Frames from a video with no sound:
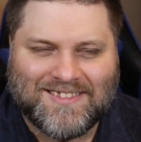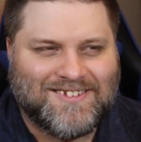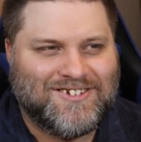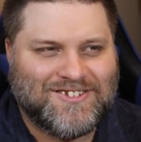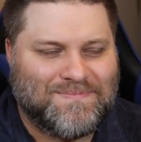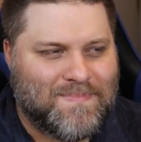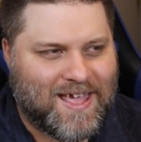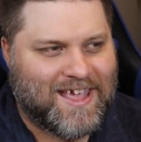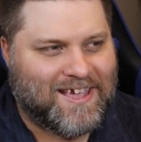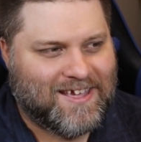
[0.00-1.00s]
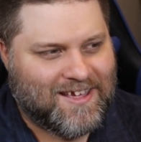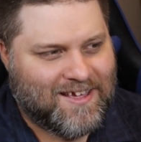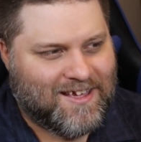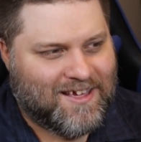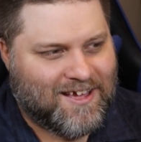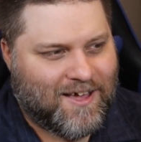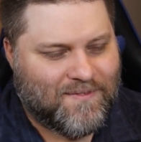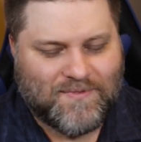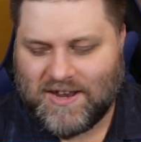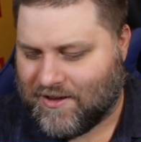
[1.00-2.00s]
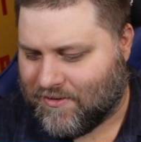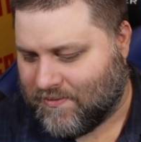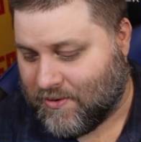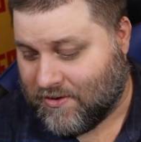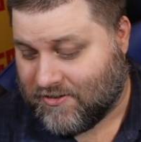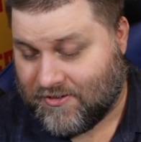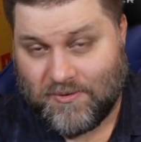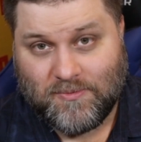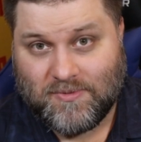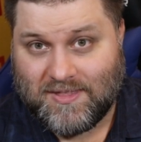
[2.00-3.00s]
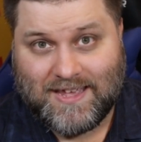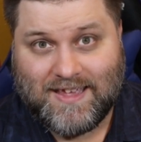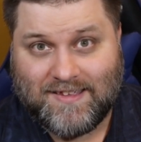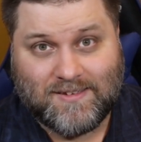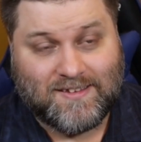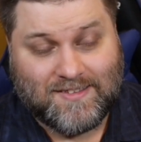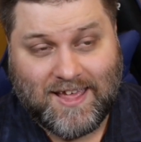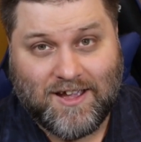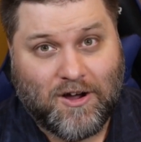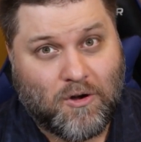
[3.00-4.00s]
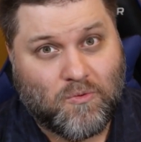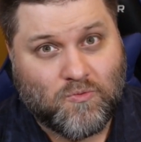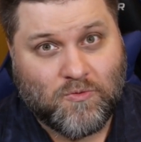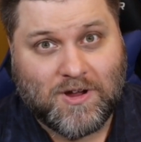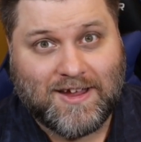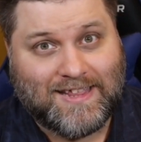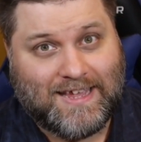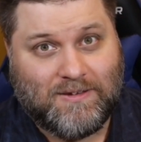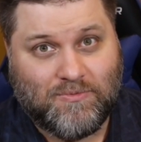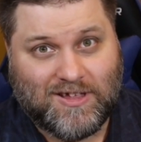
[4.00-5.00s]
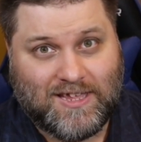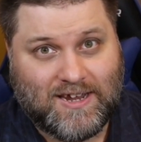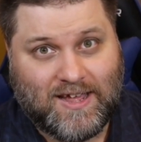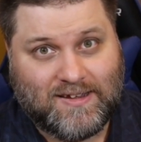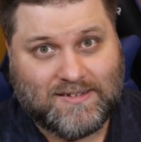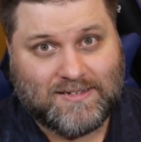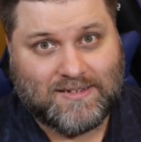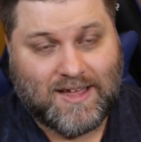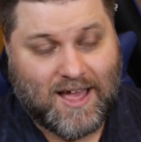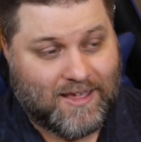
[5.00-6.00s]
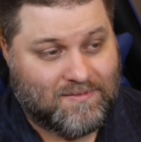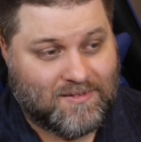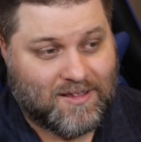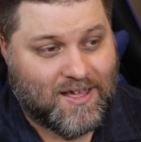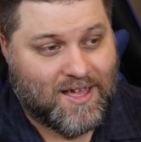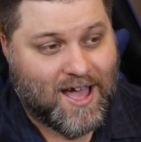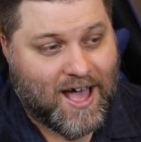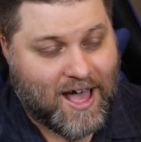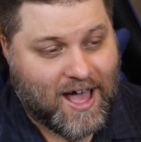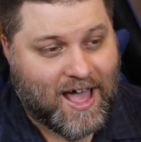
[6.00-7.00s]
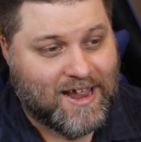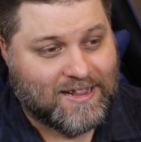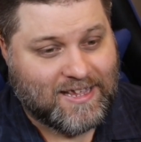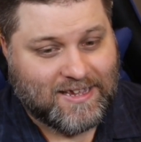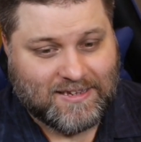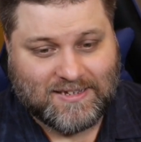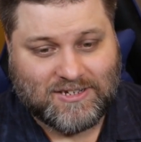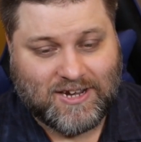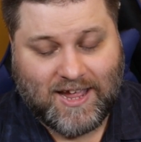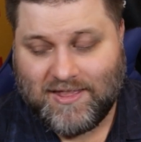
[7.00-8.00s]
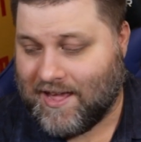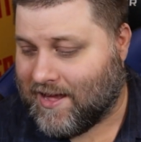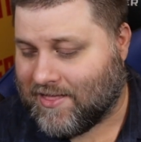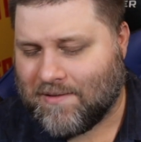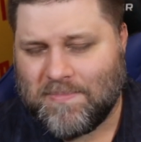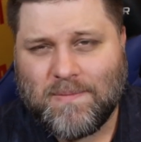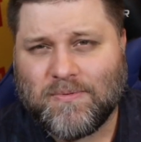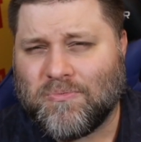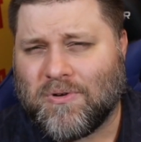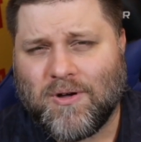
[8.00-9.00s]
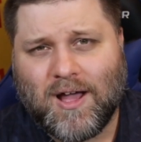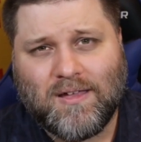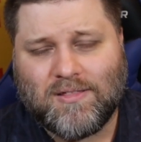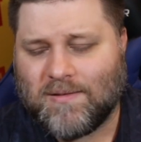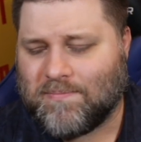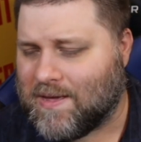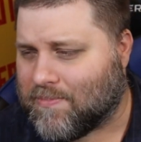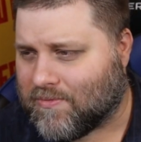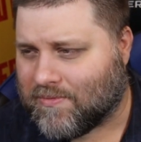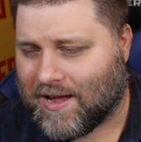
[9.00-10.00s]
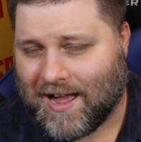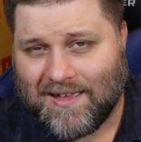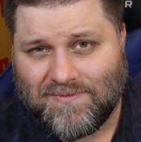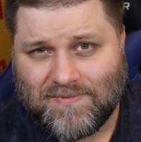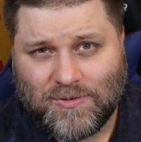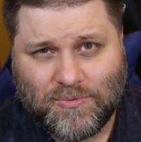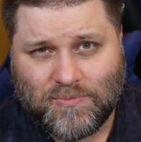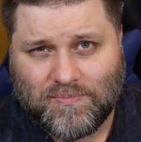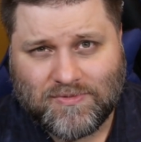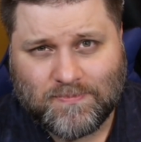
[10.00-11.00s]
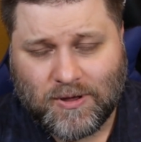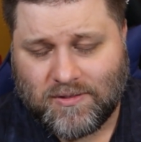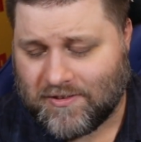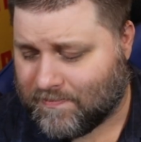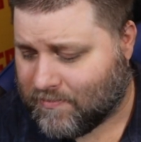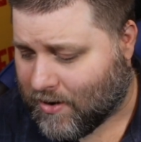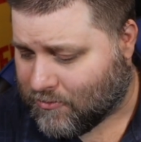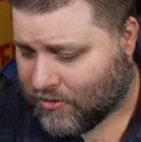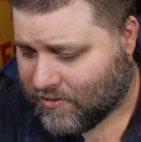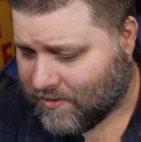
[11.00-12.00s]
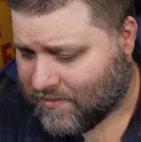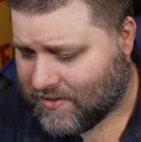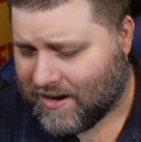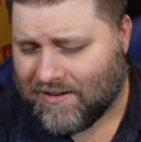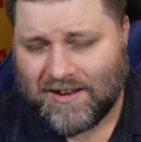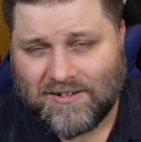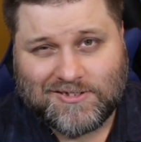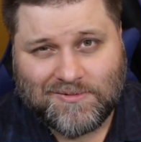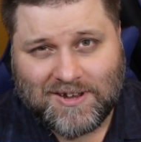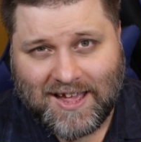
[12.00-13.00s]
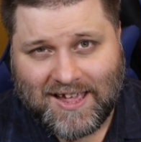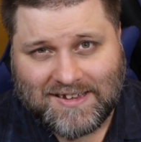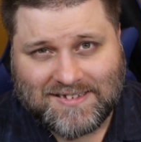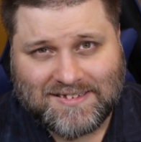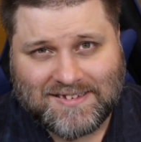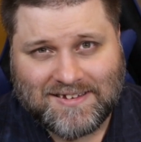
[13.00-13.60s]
Let's just make a video devoted to these because they are really really nice. I highly suggest and they and the people who I the people I who uh, this I work with over there they are so nice.